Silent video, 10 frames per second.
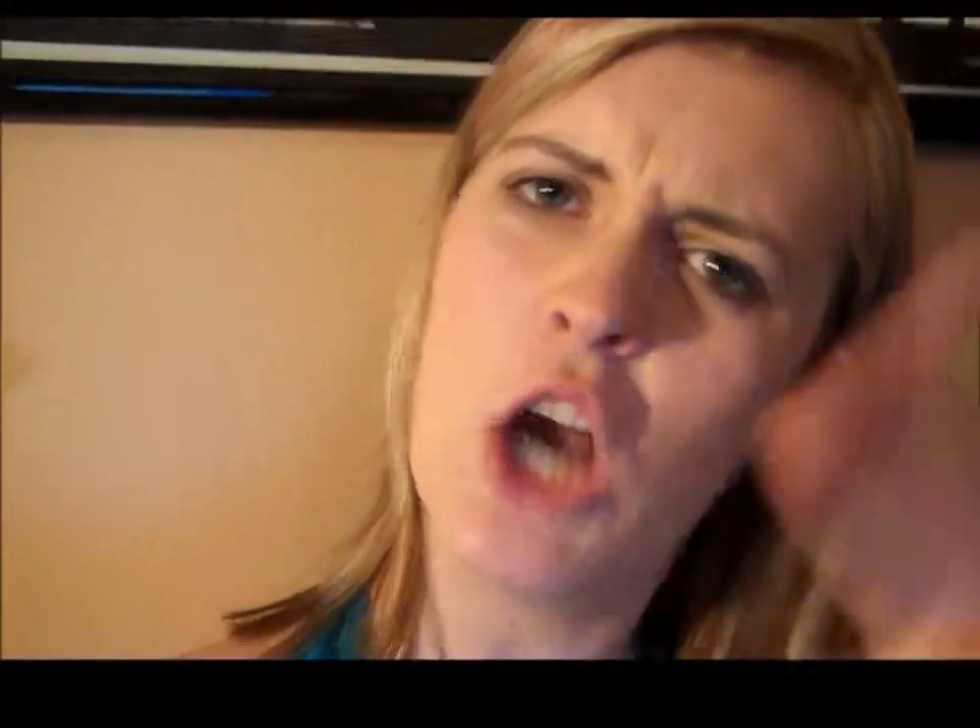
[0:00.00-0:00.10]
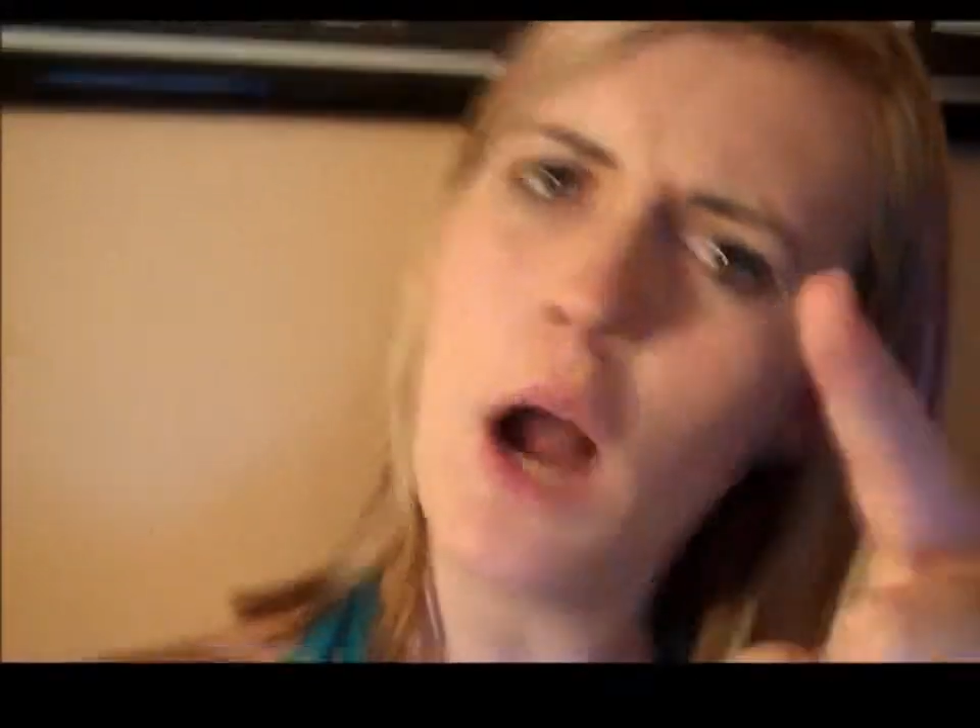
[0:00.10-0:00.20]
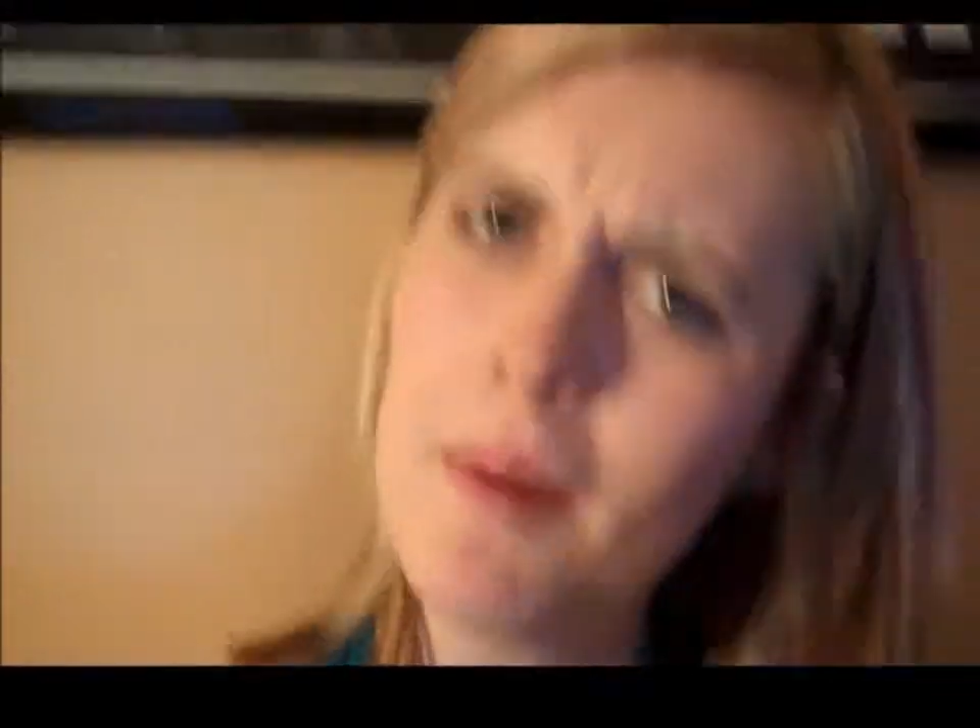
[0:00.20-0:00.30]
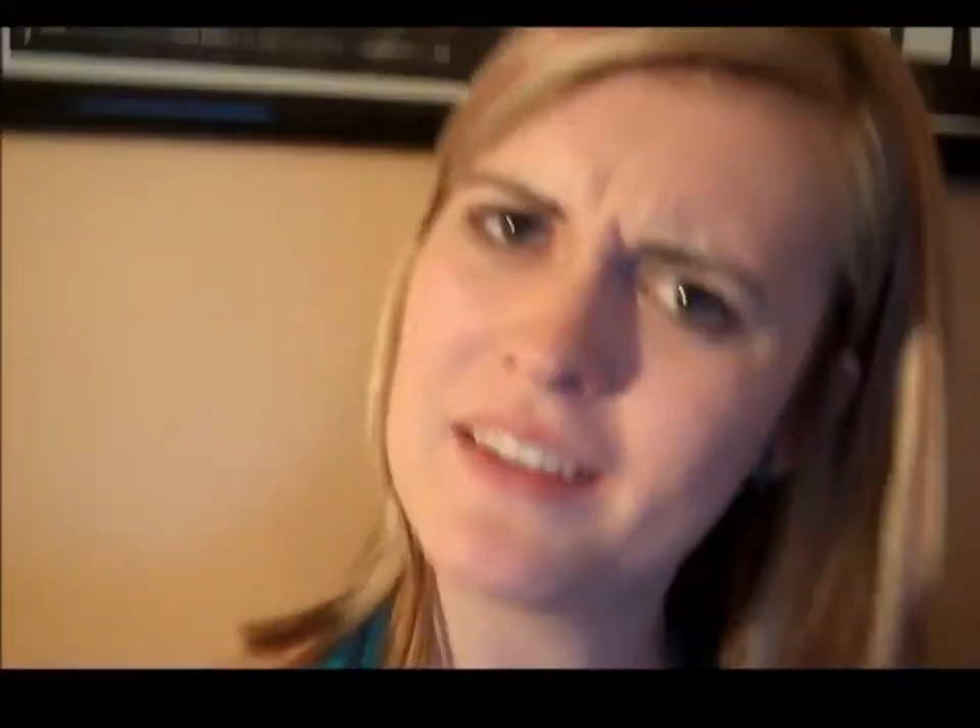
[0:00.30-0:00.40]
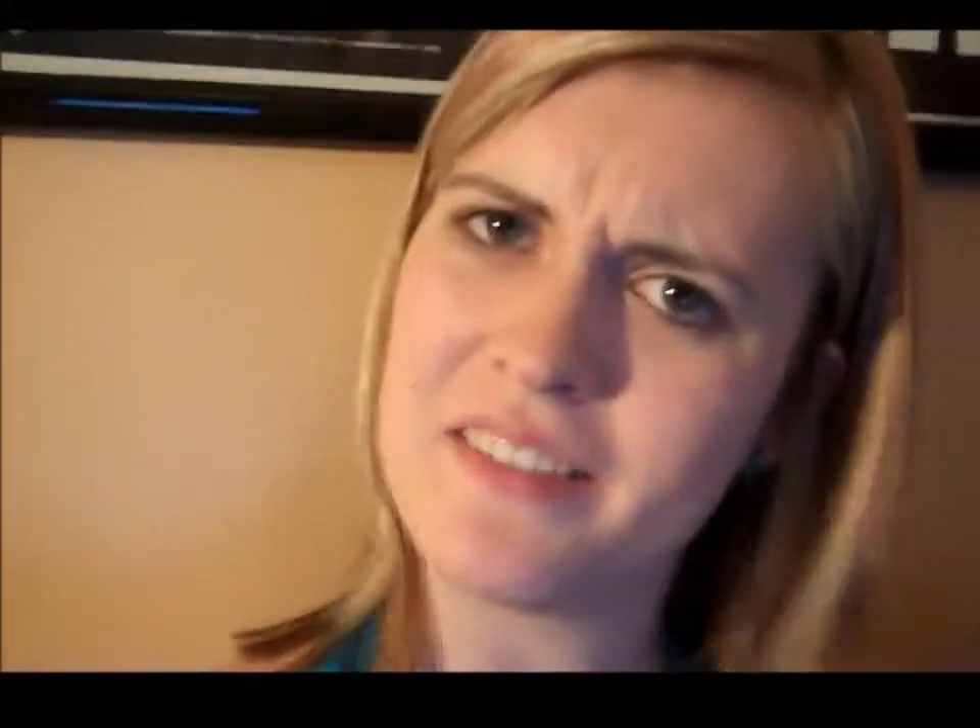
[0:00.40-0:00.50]

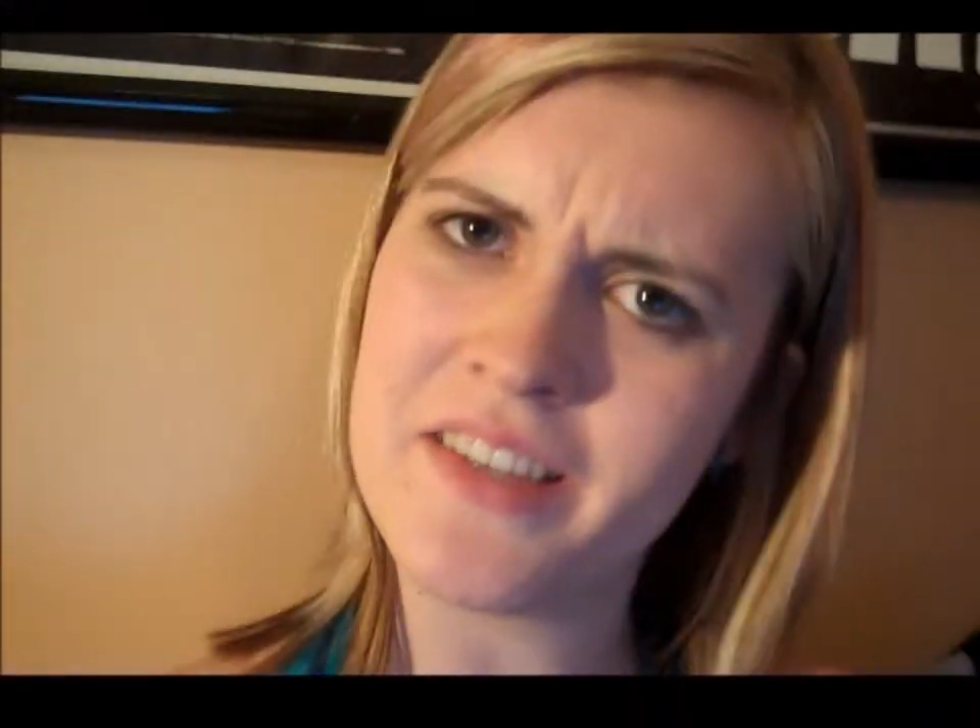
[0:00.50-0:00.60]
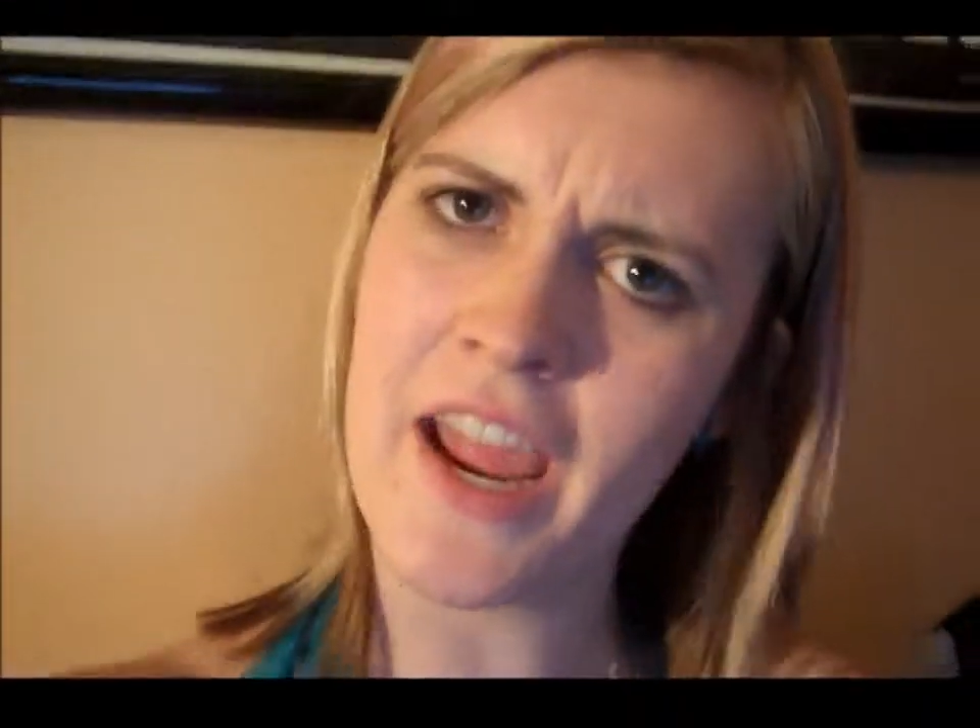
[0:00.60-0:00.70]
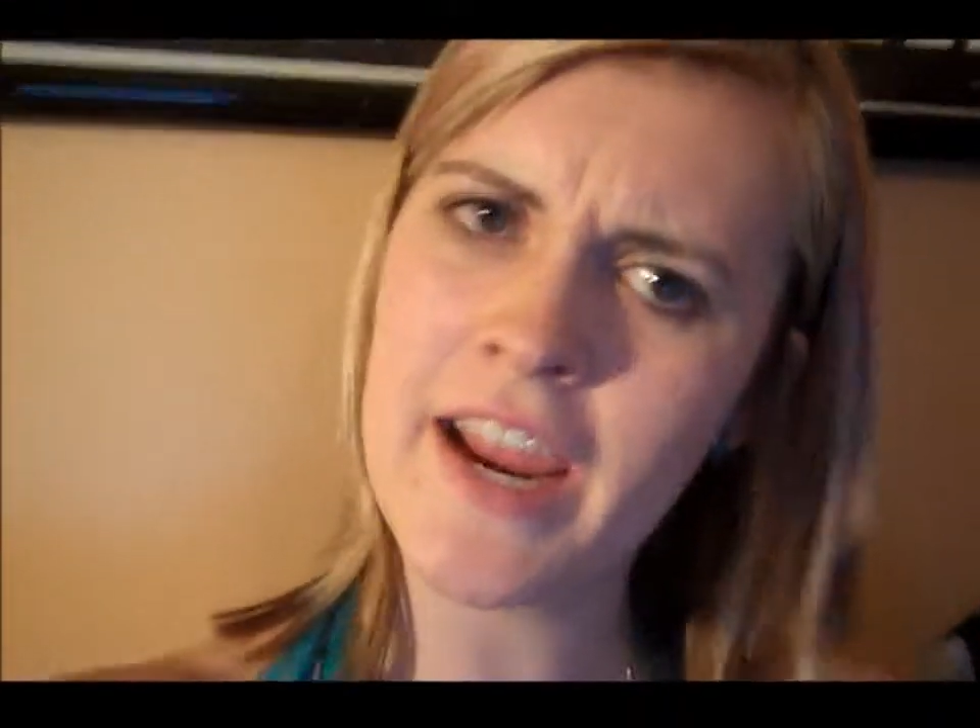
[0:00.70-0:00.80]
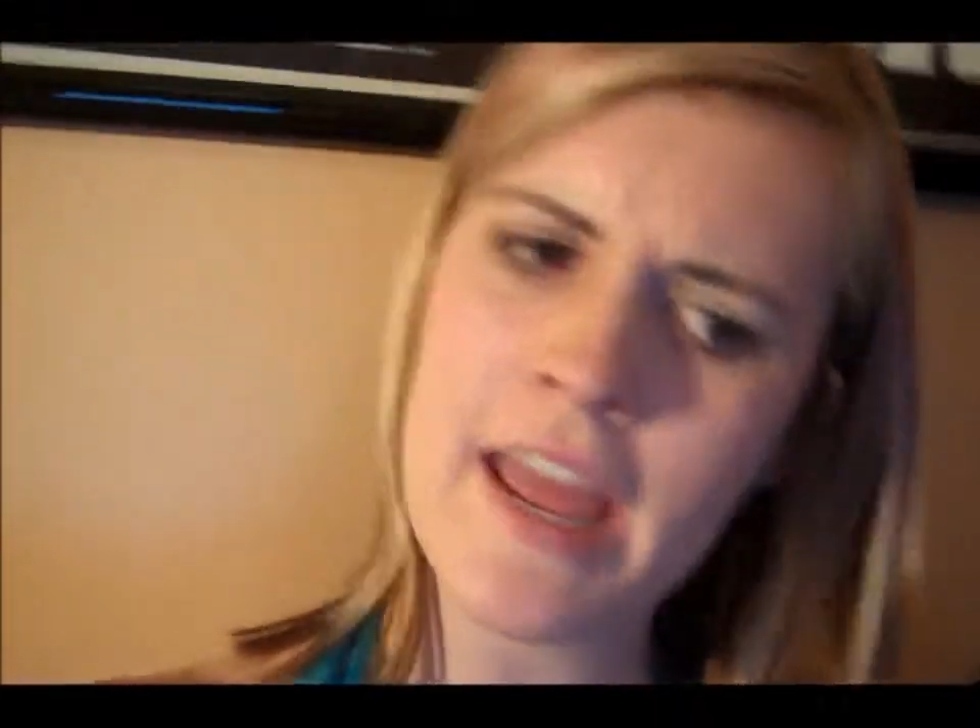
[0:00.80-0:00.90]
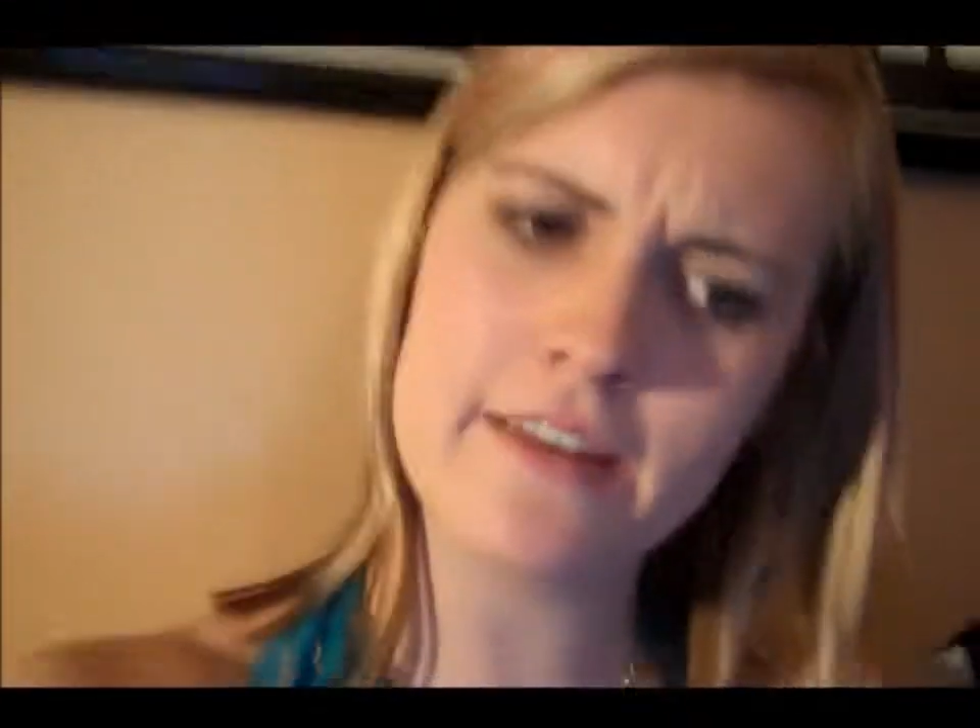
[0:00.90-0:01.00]
comments,
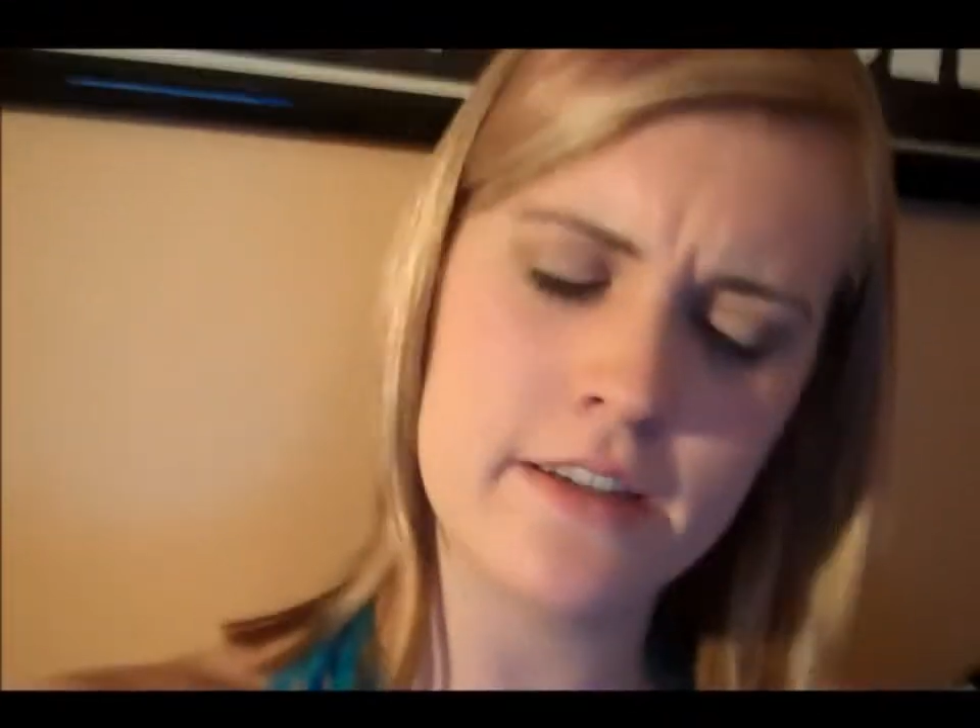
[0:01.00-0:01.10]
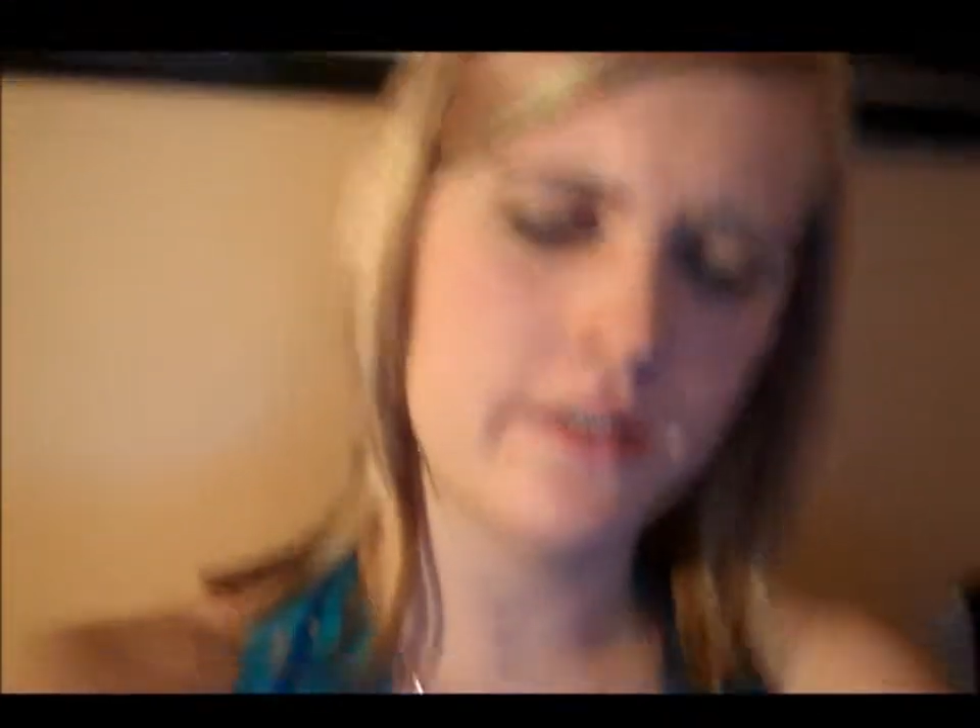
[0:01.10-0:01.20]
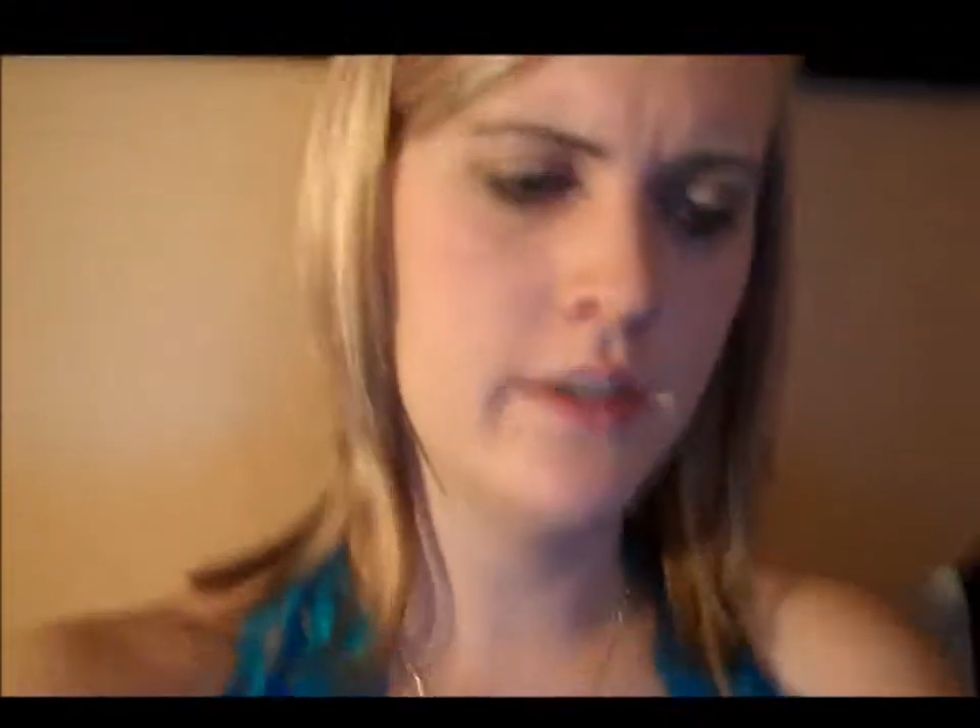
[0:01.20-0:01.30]
dang it!